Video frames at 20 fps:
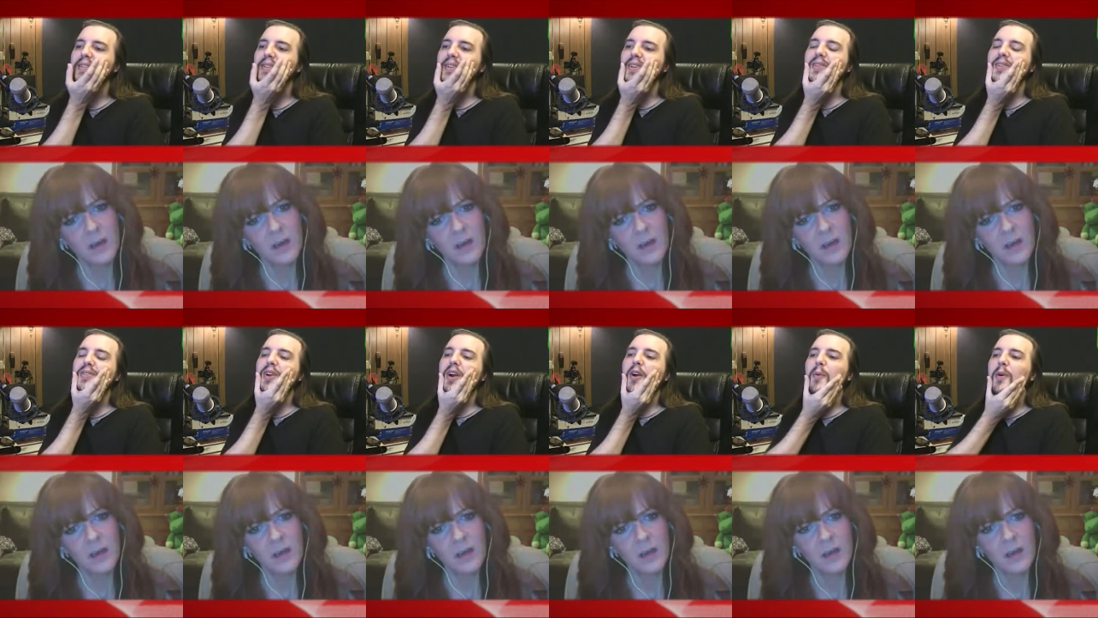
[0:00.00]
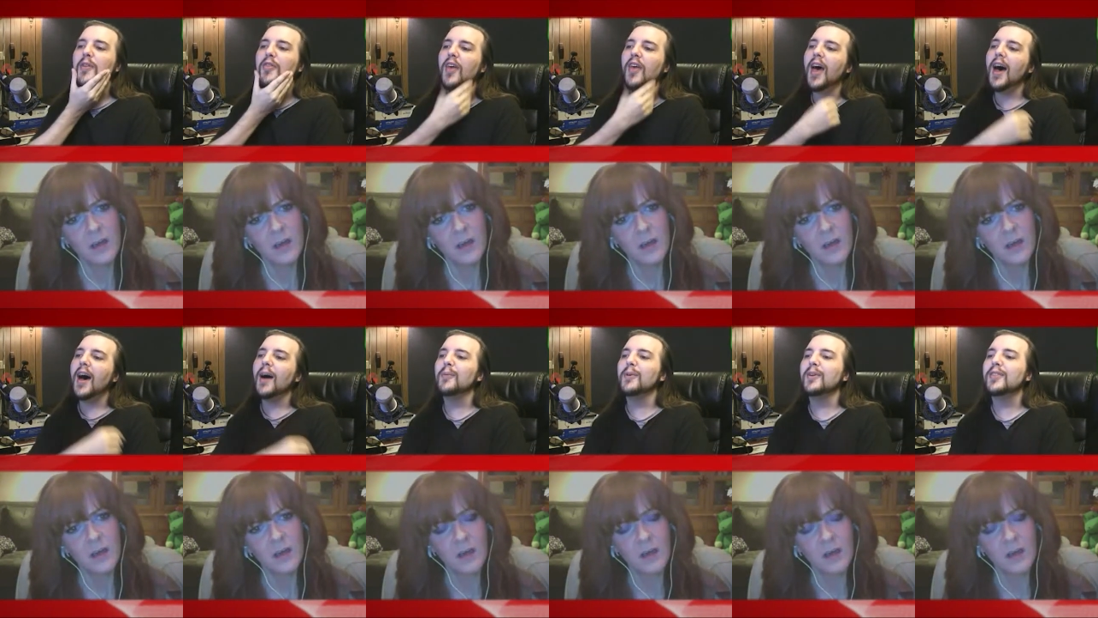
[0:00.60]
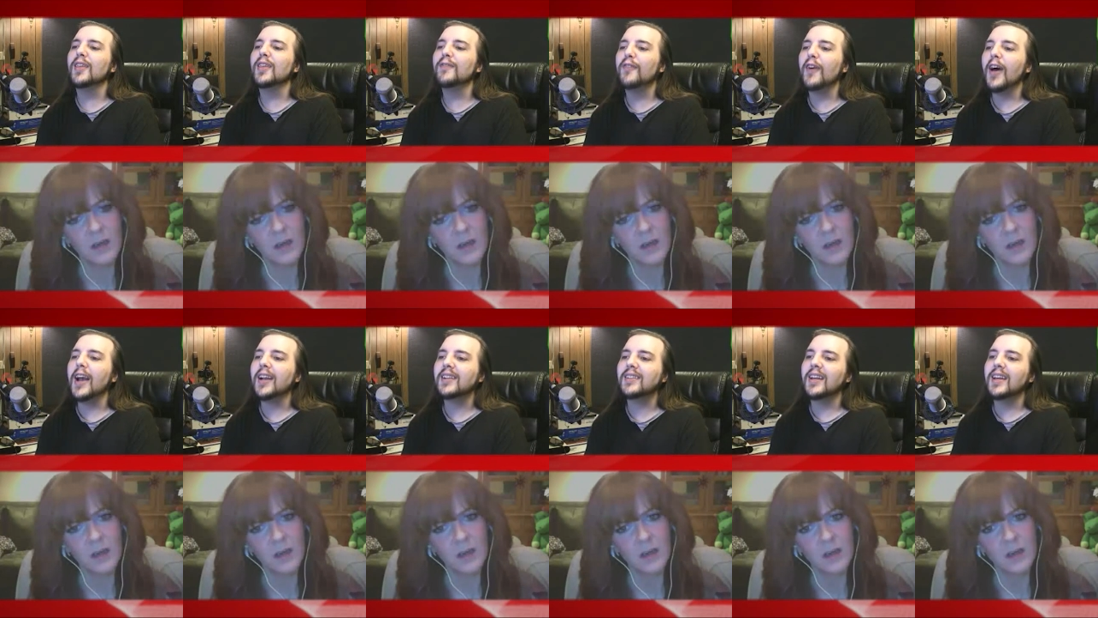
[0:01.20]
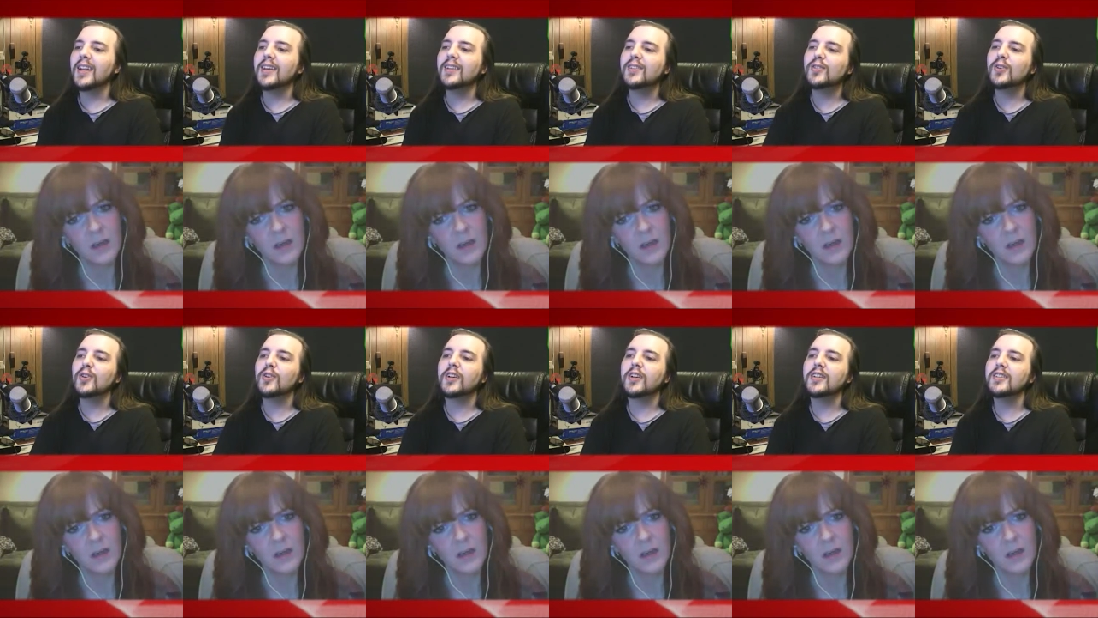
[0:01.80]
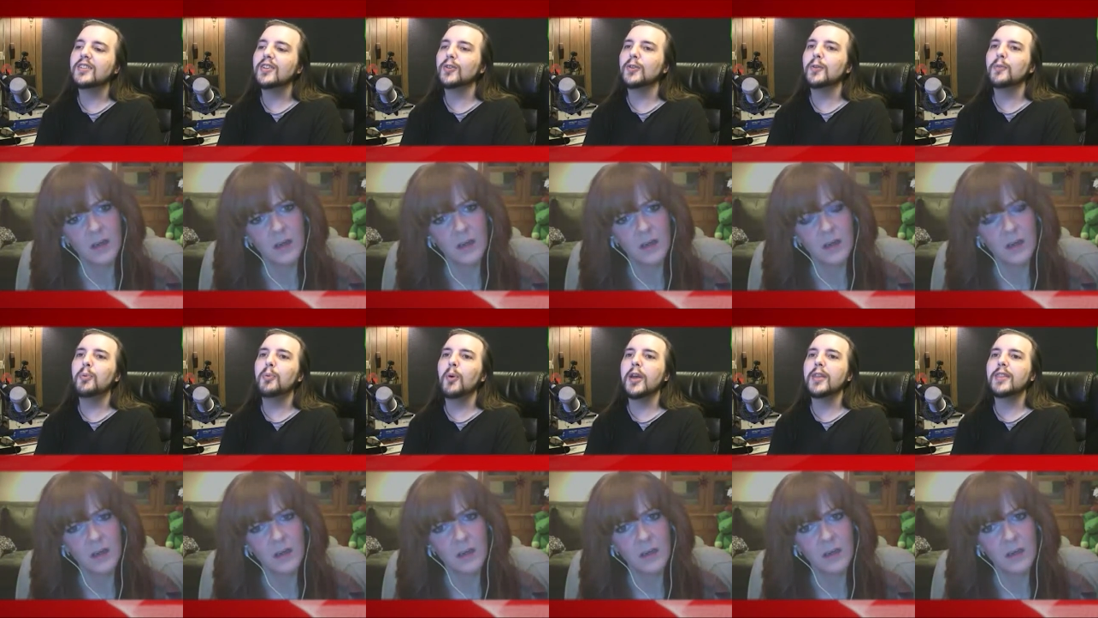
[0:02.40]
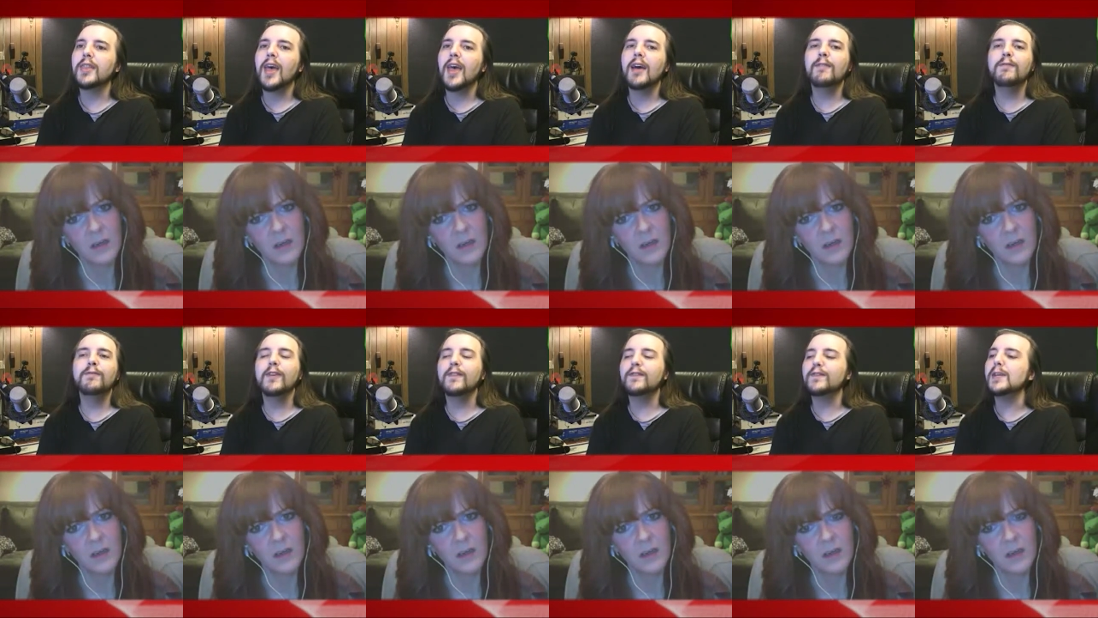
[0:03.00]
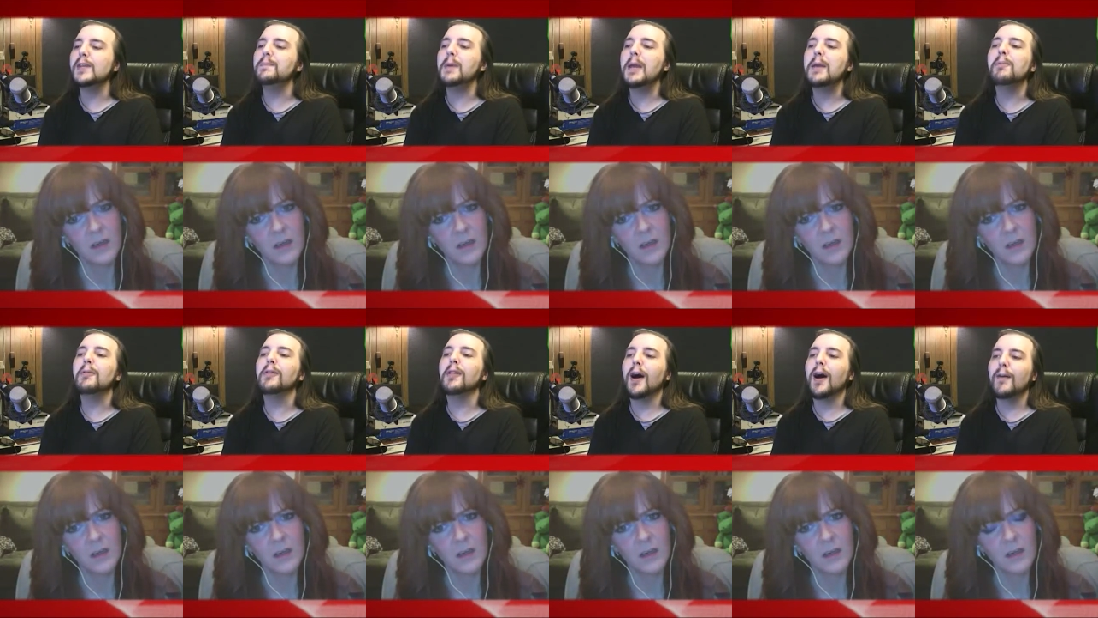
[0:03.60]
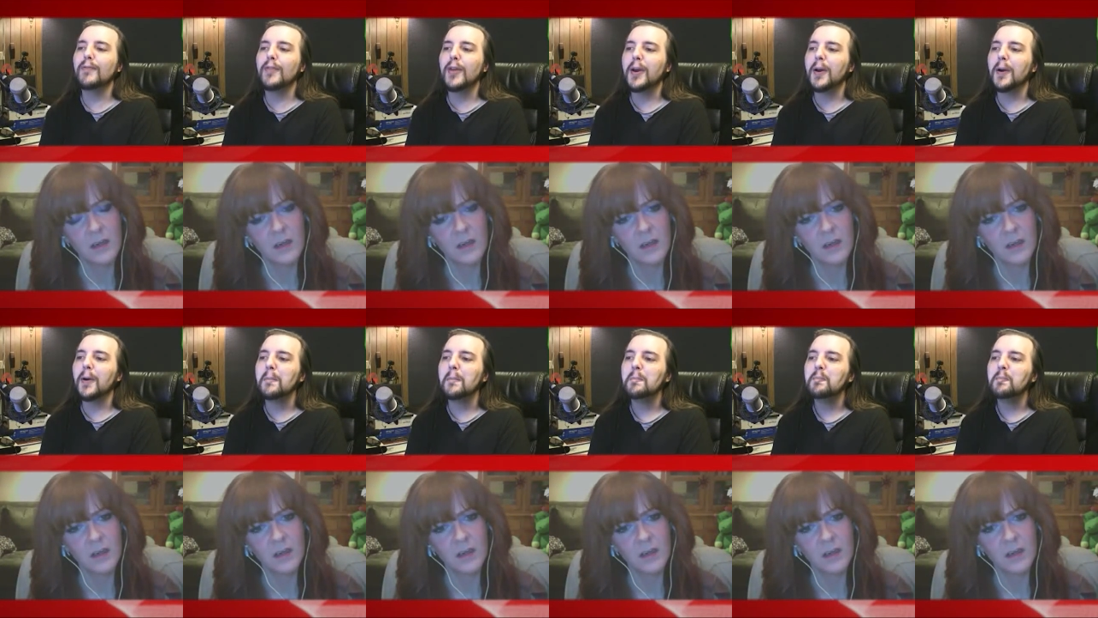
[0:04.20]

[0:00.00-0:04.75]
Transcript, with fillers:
Speaker 1: concerned with that, with the fact that it took until the point they had 50 people out there,